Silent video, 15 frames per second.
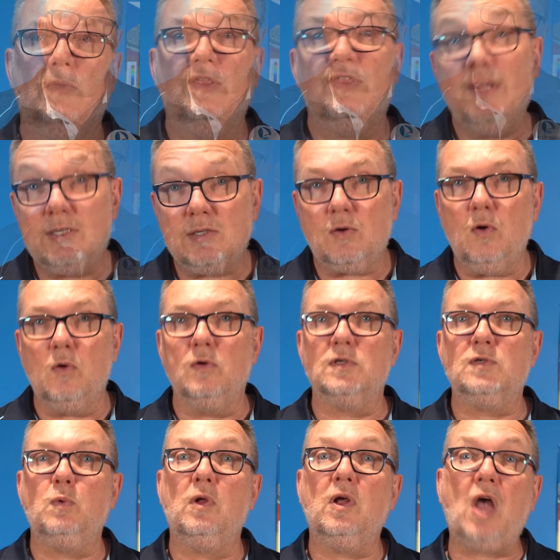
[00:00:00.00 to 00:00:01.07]
This
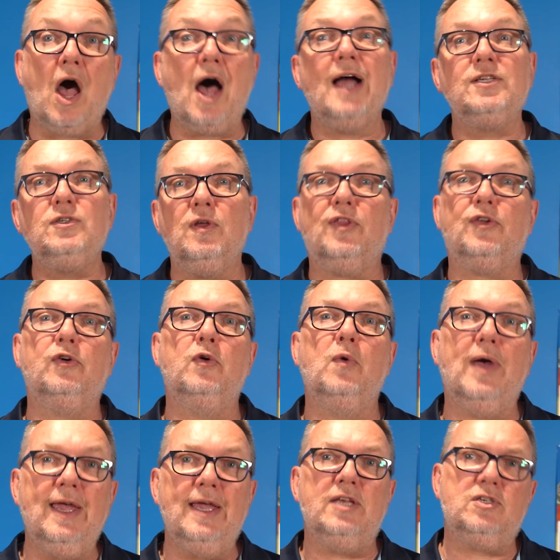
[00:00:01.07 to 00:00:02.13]
course will guide you
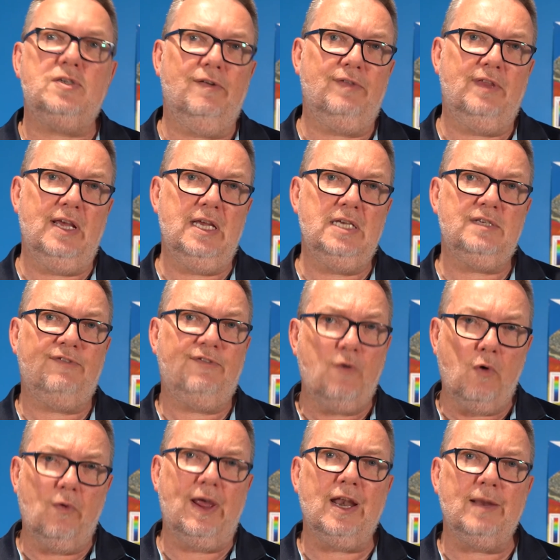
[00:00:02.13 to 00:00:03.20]
through each of these
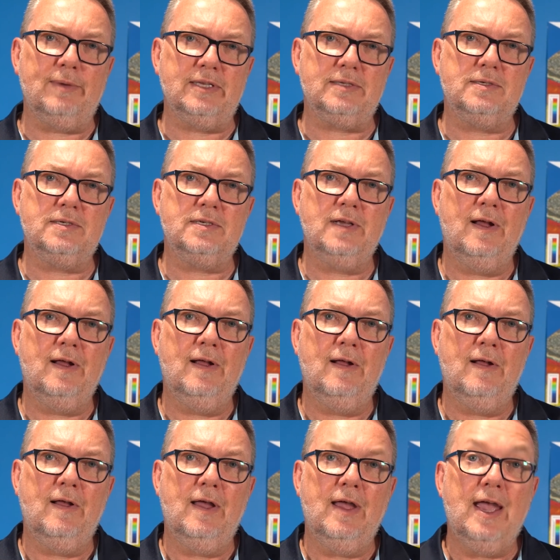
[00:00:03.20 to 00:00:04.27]
4 elements.
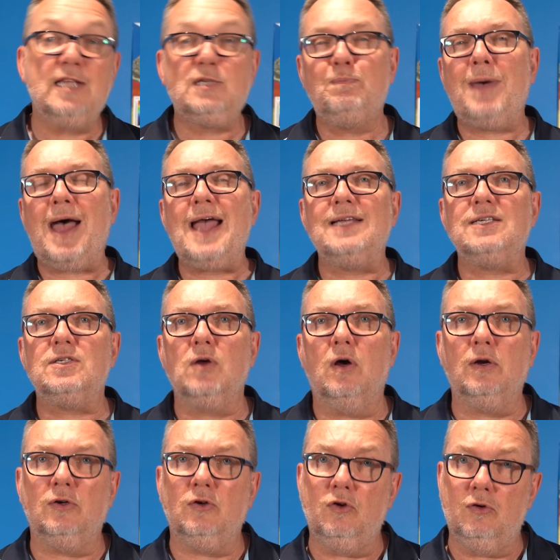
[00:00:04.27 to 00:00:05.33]
It's based
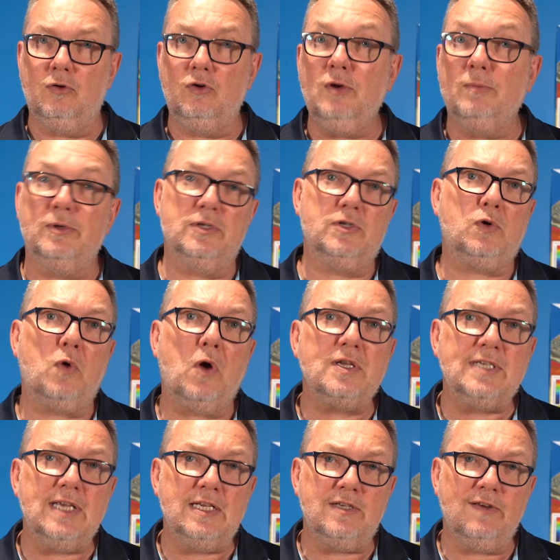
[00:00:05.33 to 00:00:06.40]
on numerous
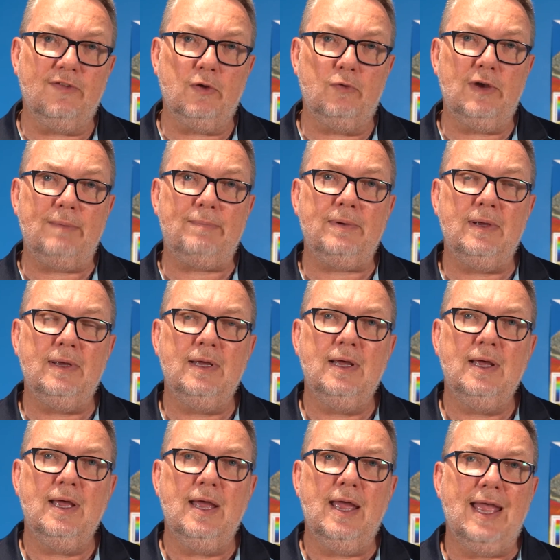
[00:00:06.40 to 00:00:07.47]
crossings of the Rip,
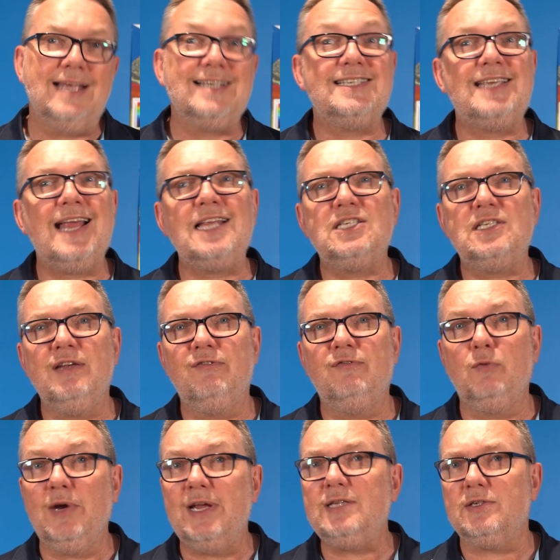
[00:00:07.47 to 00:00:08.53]
extensive
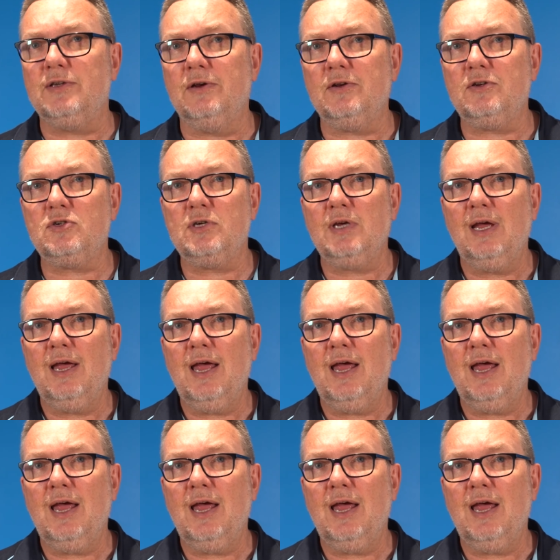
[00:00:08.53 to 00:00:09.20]
research,